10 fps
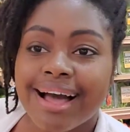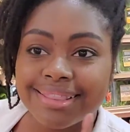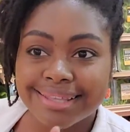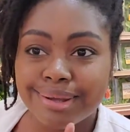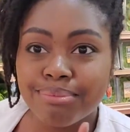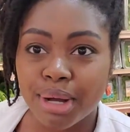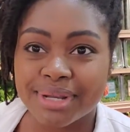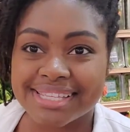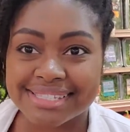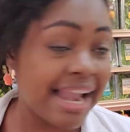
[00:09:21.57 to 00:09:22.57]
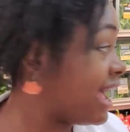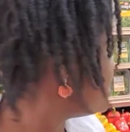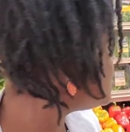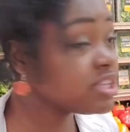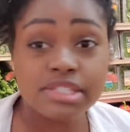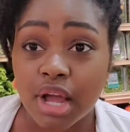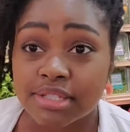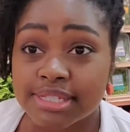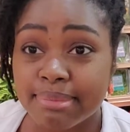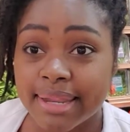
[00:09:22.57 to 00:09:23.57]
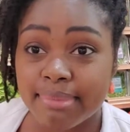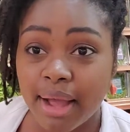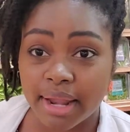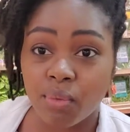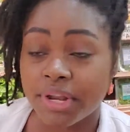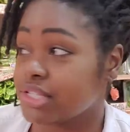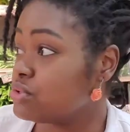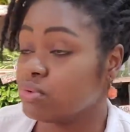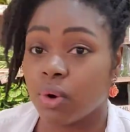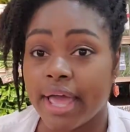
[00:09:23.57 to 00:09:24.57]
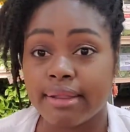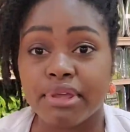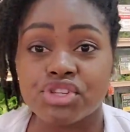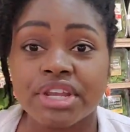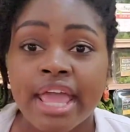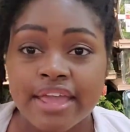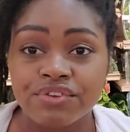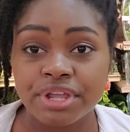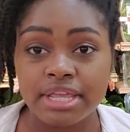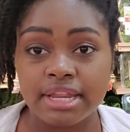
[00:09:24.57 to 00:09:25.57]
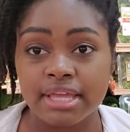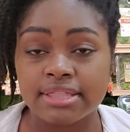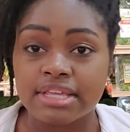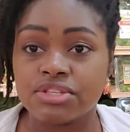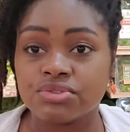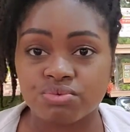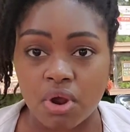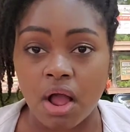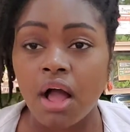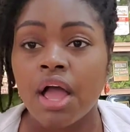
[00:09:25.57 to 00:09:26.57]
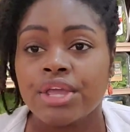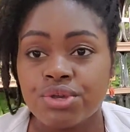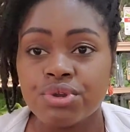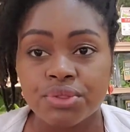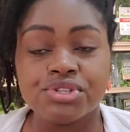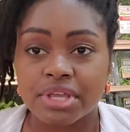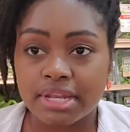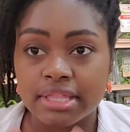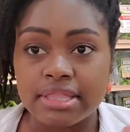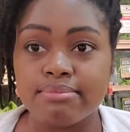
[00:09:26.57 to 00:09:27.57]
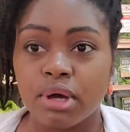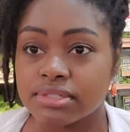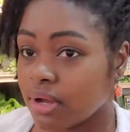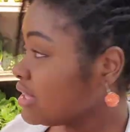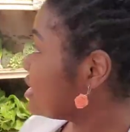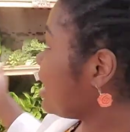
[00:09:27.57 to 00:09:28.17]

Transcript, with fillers: A little bonus that I just talked to somebody about and I wanted to go ahead and mention, if you're eating these raw, you know that you're getting the most, oh look at